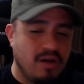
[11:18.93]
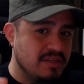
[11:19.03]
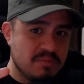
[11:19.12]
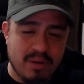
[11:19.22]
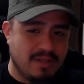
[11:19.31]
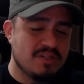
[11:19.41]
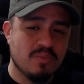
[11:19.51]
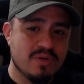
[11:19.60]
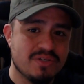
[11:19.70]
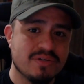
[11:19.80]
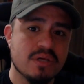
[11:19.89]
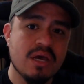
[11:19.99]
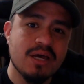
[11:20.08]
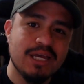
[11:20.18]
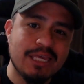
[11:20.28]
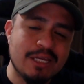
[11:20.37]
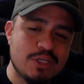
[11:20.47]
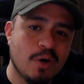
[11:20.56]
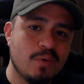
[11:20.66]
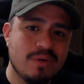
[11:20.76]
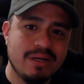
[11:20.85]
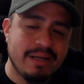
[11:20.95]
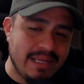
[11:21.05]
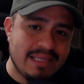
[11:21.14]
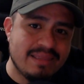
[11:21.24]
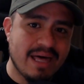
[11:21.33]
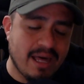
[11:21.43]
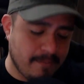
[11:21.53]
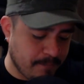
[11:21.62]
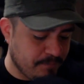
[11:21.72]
all these bells and whistles. You don't need that.